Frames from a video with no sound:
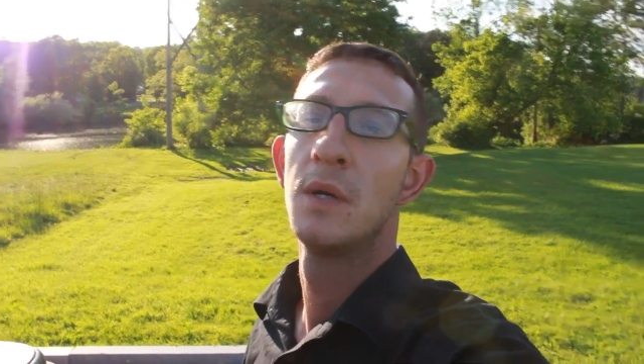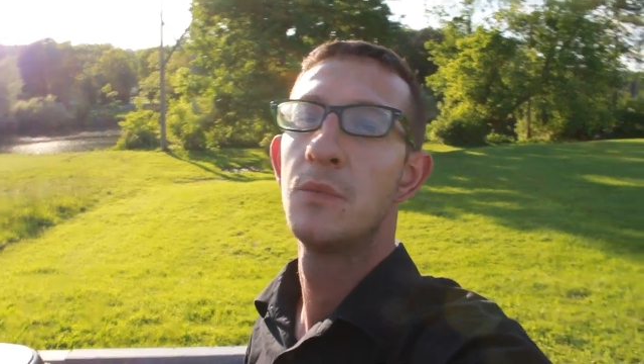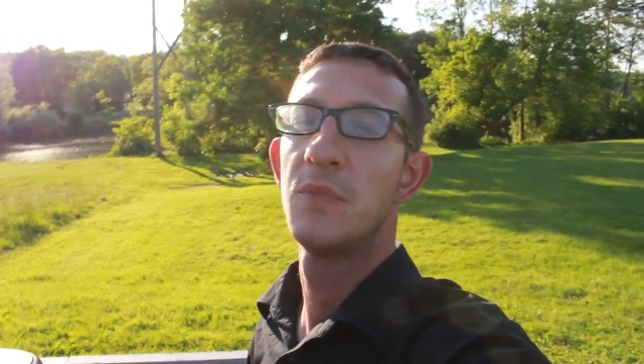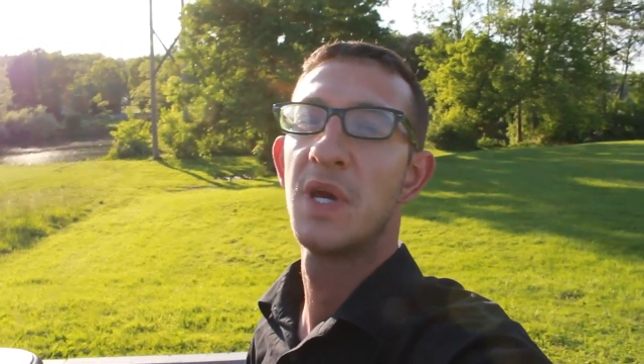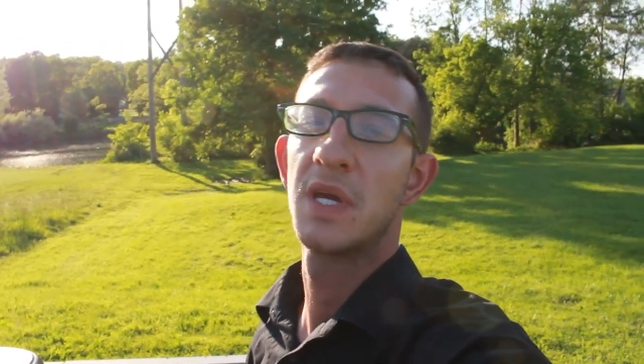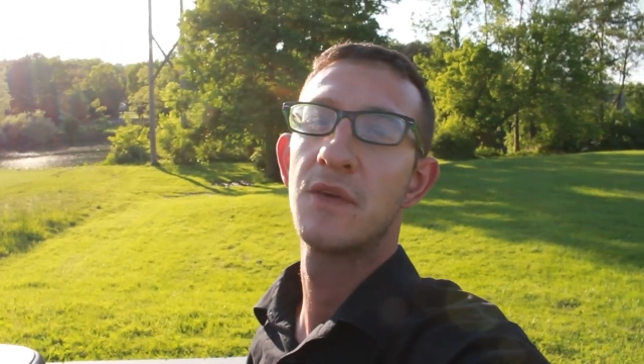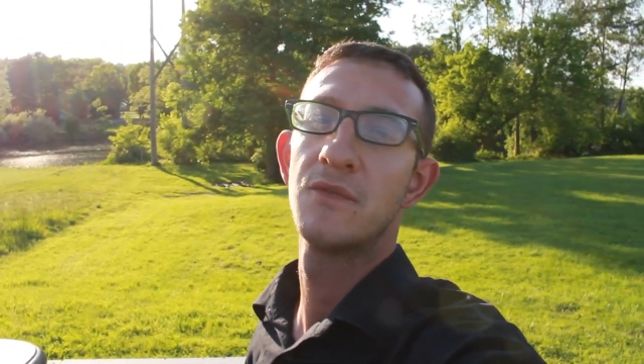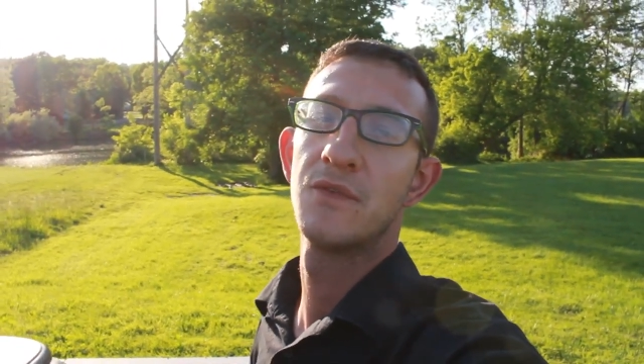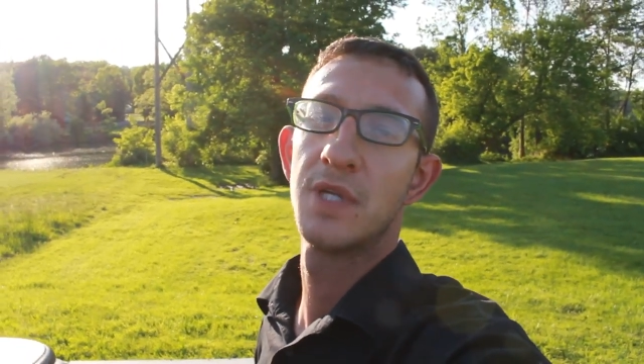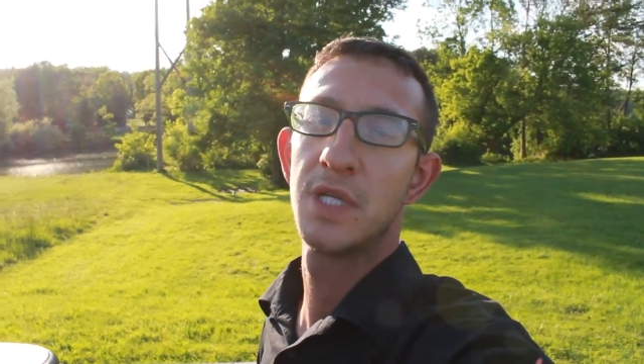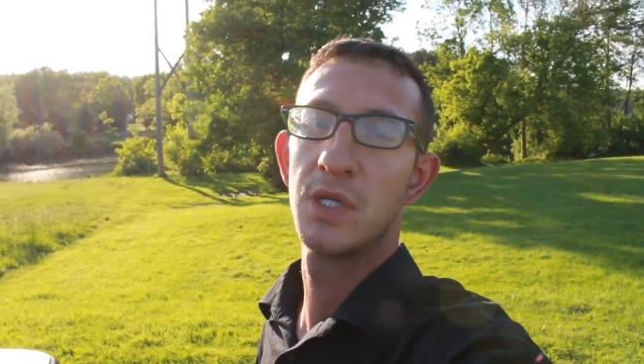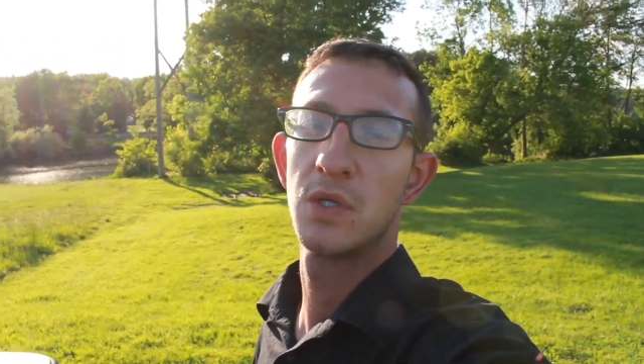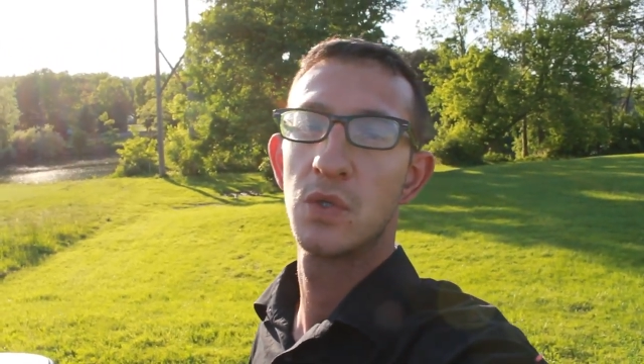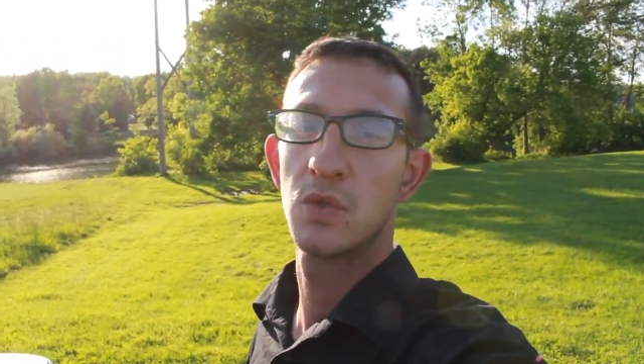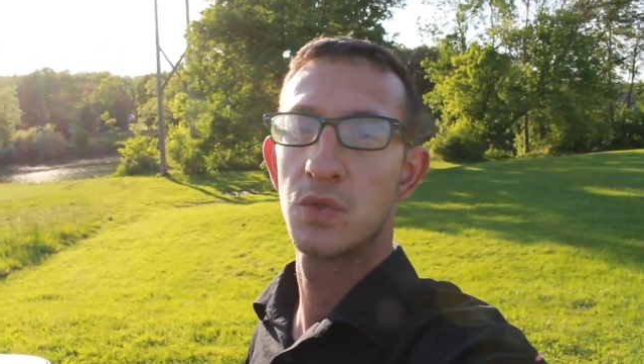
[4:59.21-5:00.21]
making
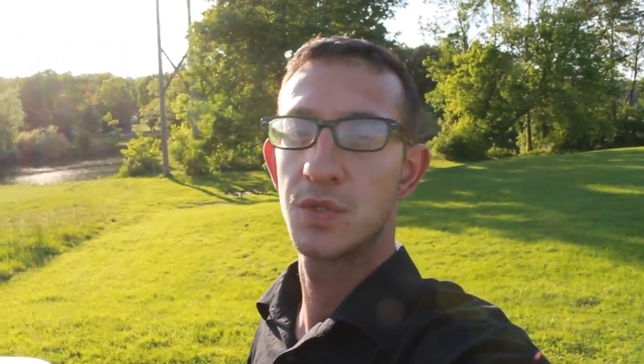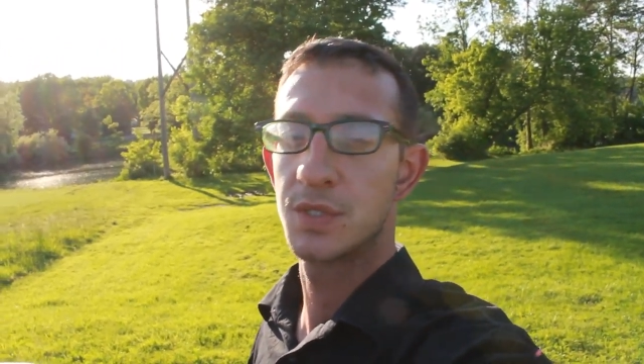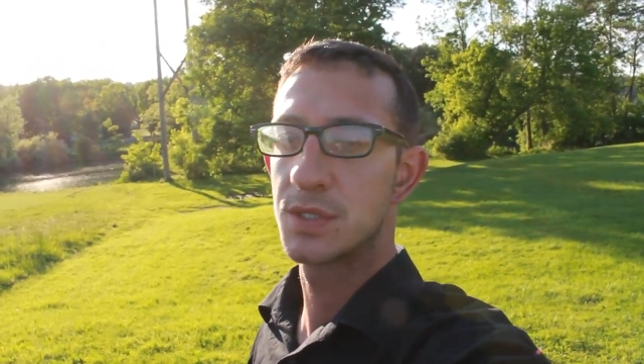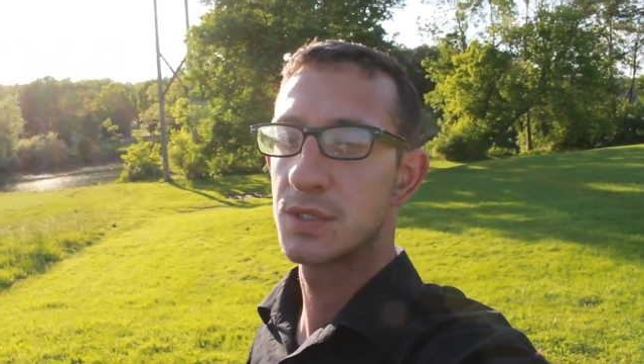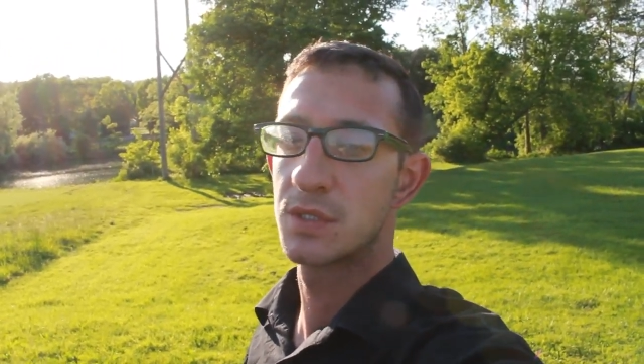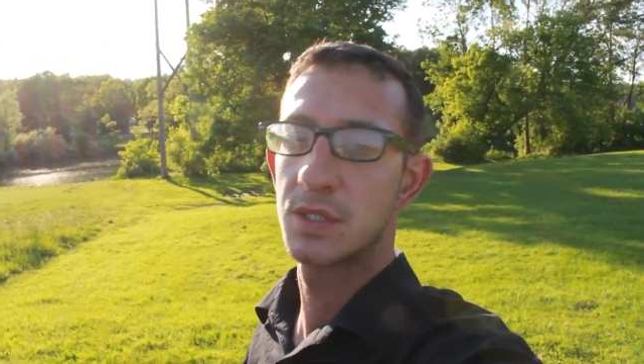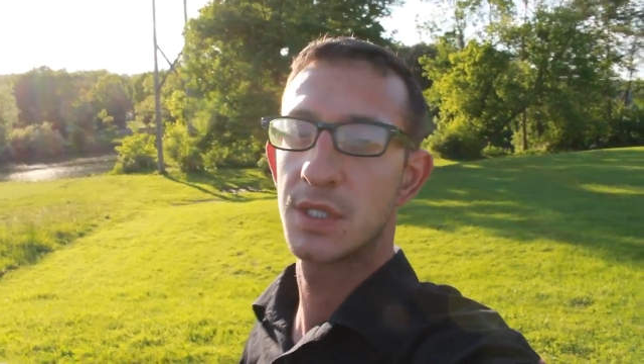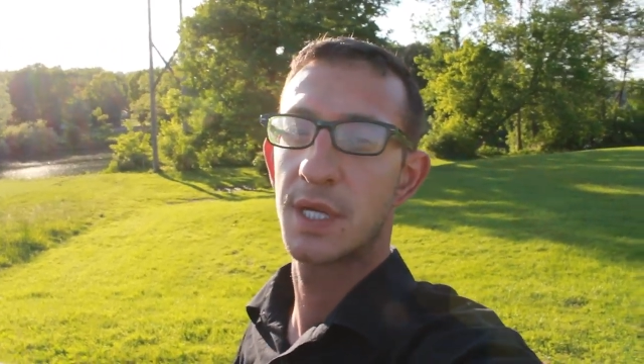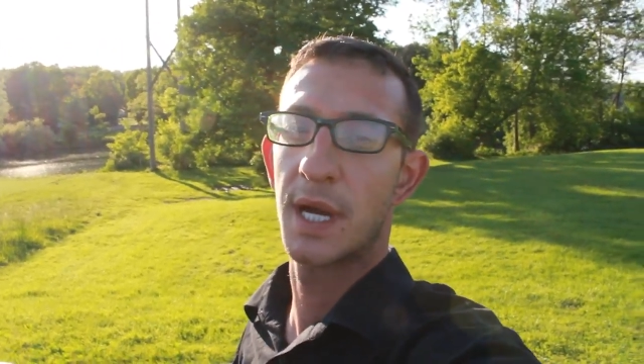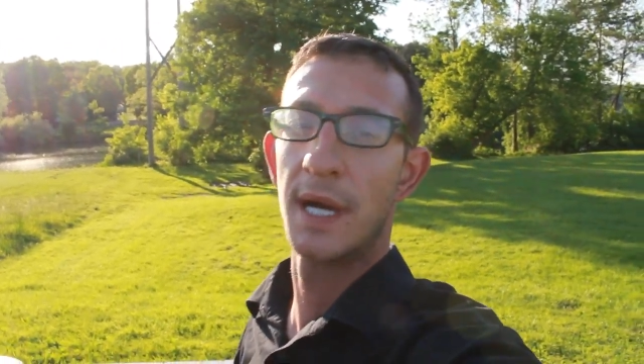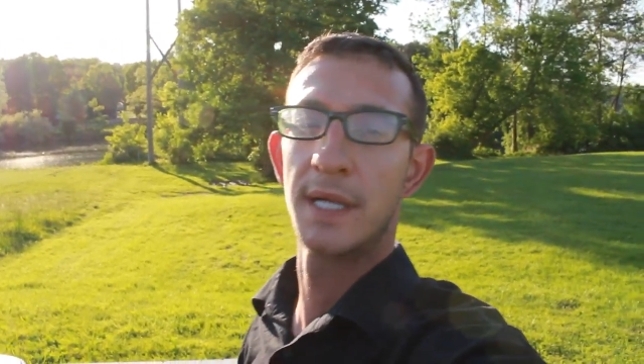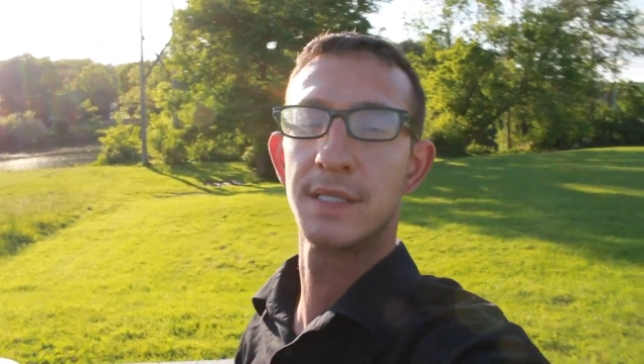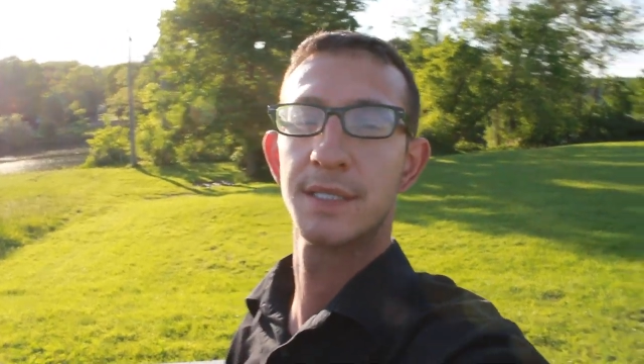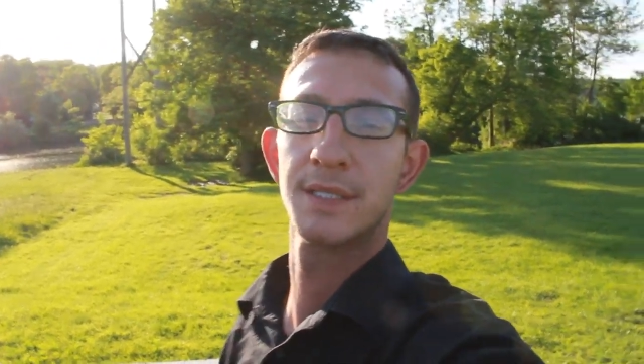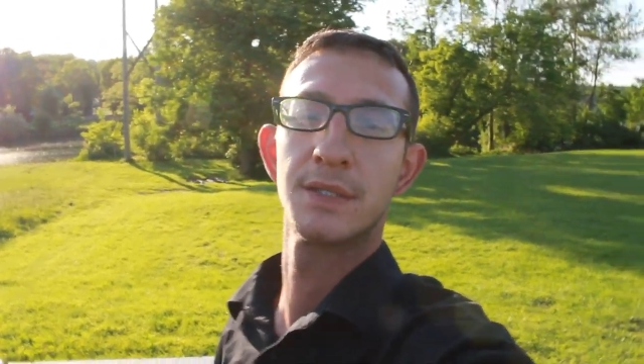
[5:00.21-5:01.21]
videos
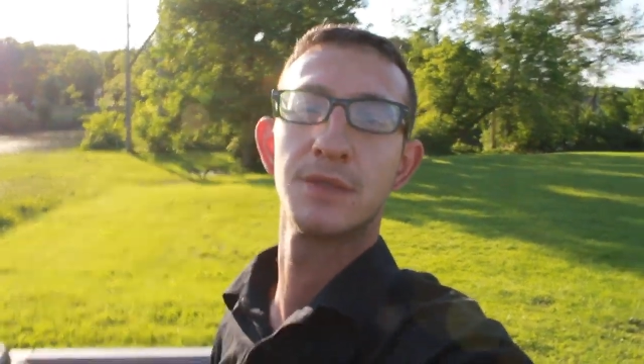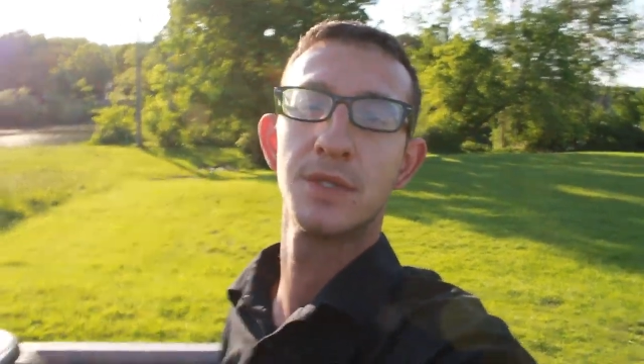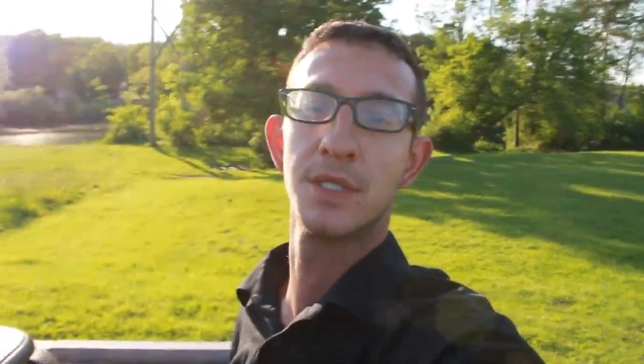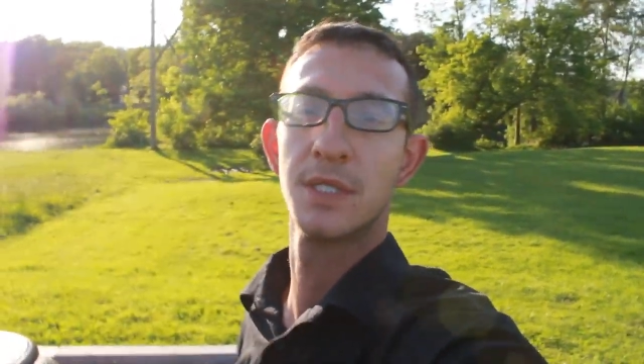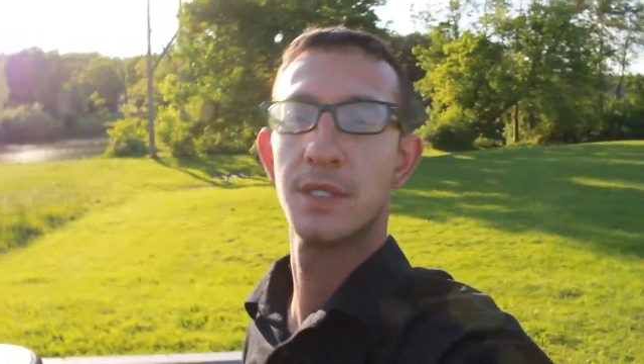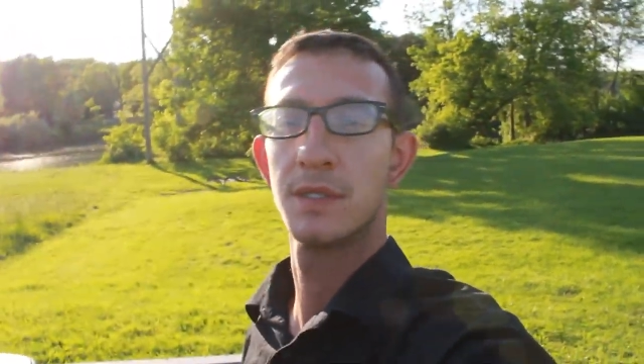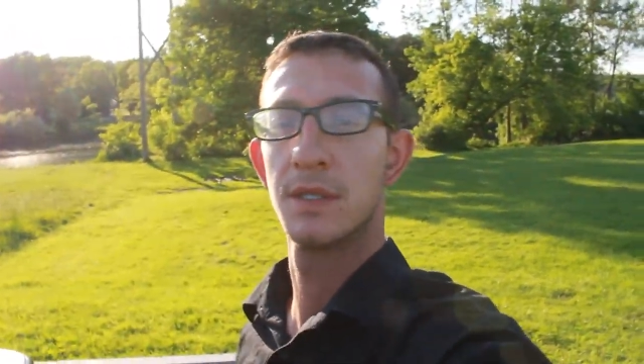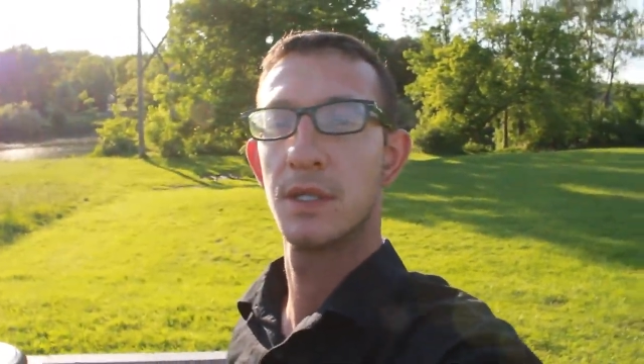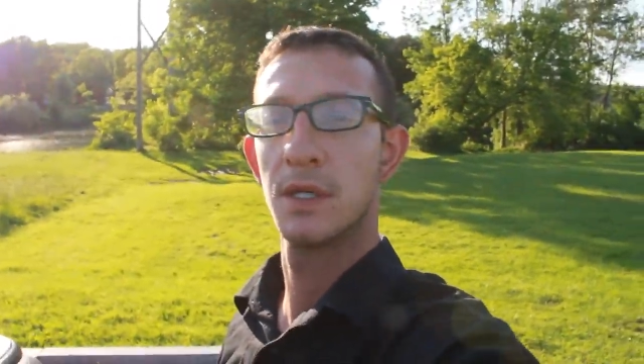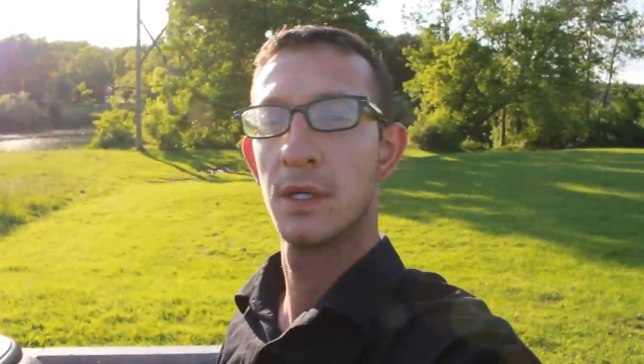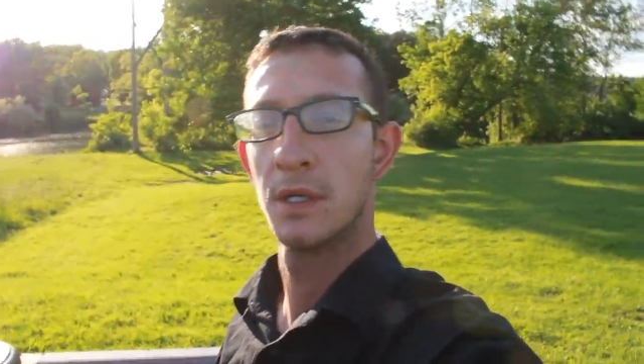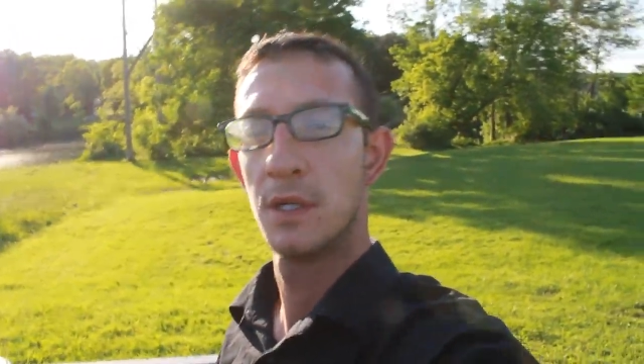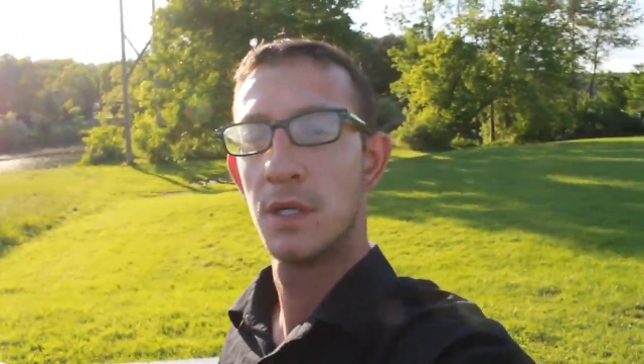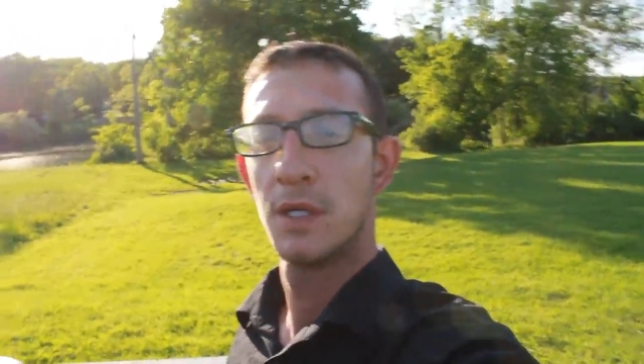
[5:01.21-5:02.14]
constantly to